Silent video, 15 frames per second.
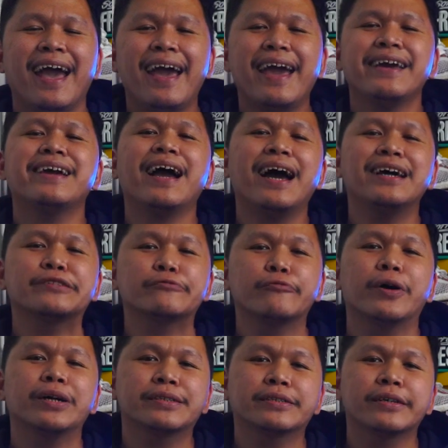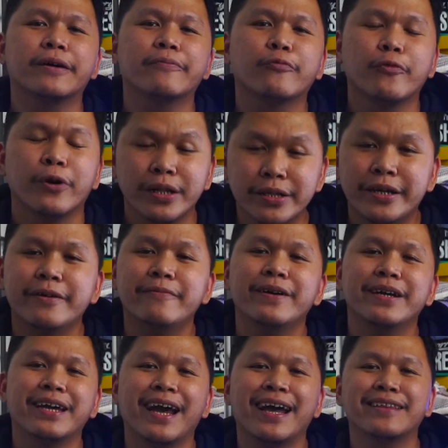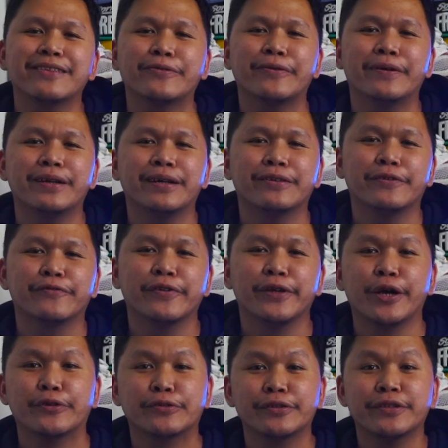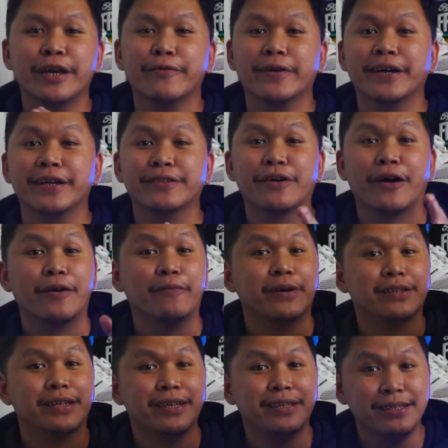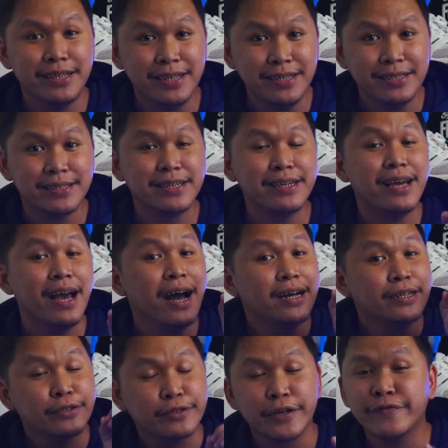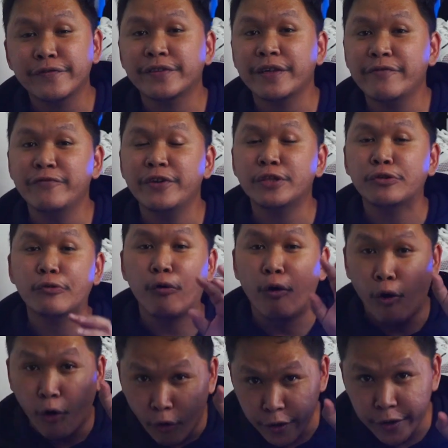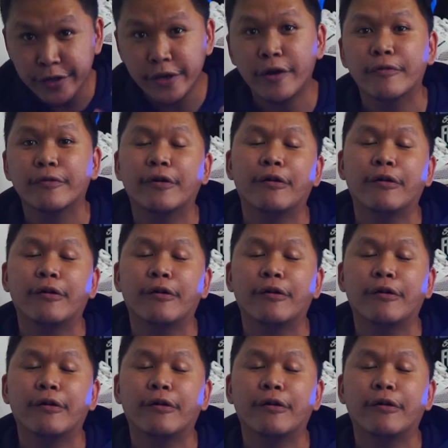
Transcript: Hey guys, what's up? Welcome again to another video. Today we're gonna talk about the YEEZY 350 V2 OREO